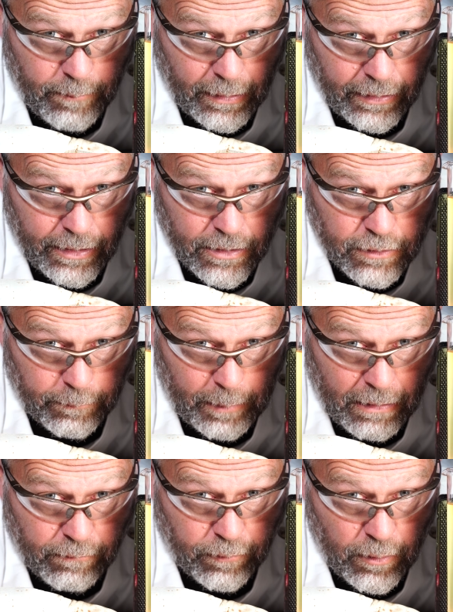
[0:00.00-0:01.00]
millilitres of
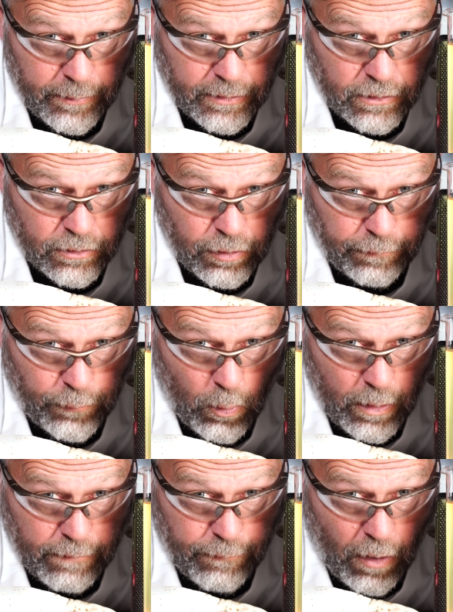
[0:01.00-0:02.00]
pink fluid to
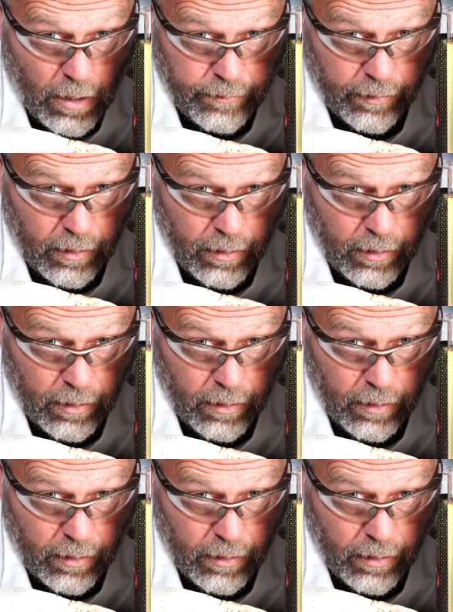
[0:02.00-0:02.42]
forty-five.